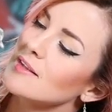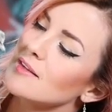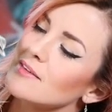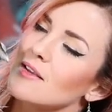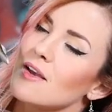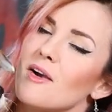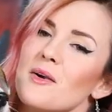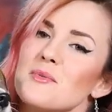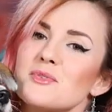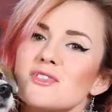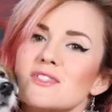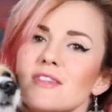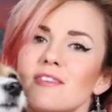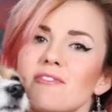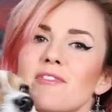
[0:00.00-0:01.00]
So I was
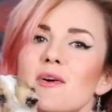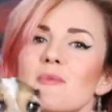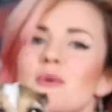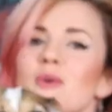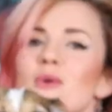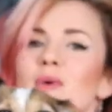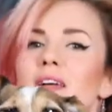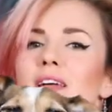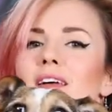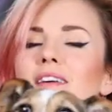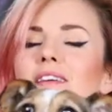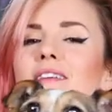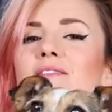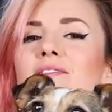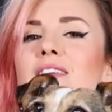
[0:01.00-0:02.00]
just going to film a quick
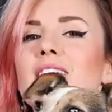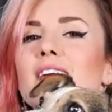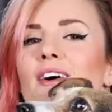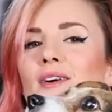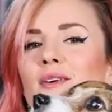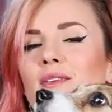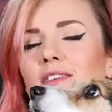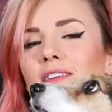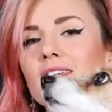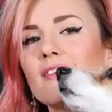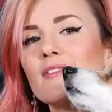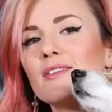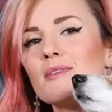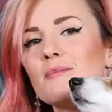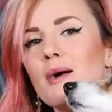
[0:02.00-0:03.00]
video to
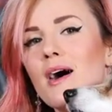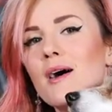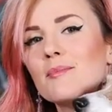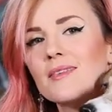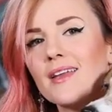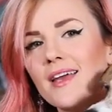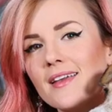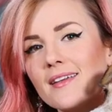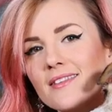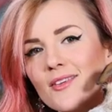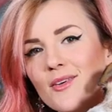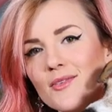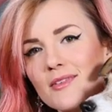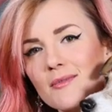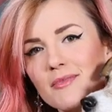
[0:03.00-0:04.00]
give you some updates
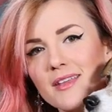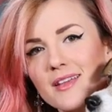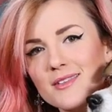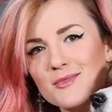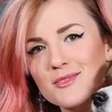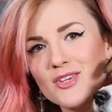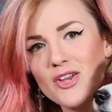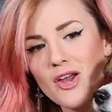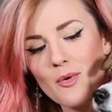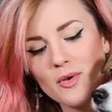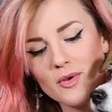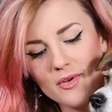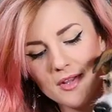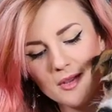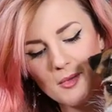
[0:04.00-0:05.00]
on some things which are
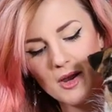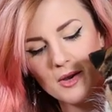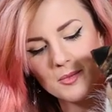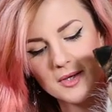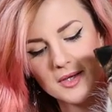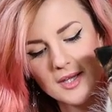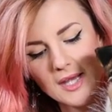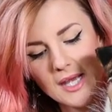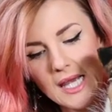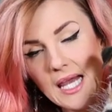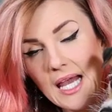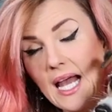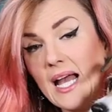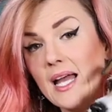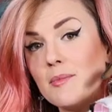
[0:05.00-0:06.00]
going on at the moment.
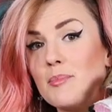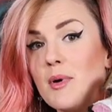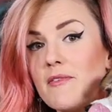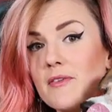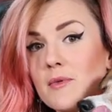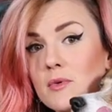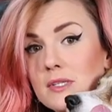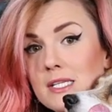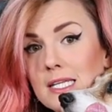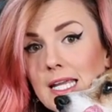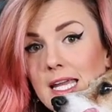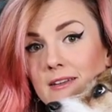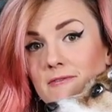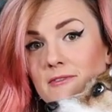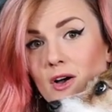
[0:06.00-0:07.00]
And Buffy wanted to
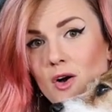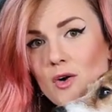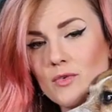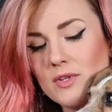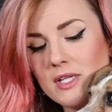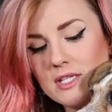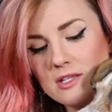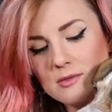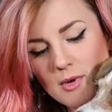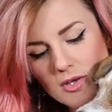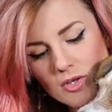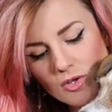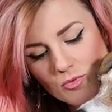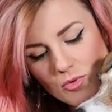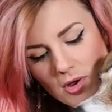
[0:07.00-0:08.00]
get involved. This is my
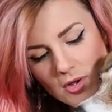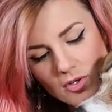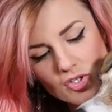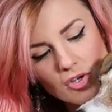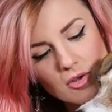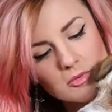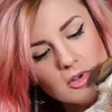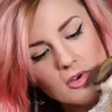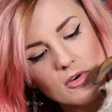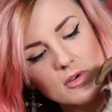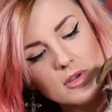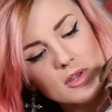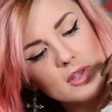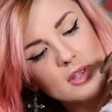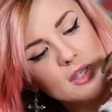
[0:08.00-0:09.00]
new workshop dog.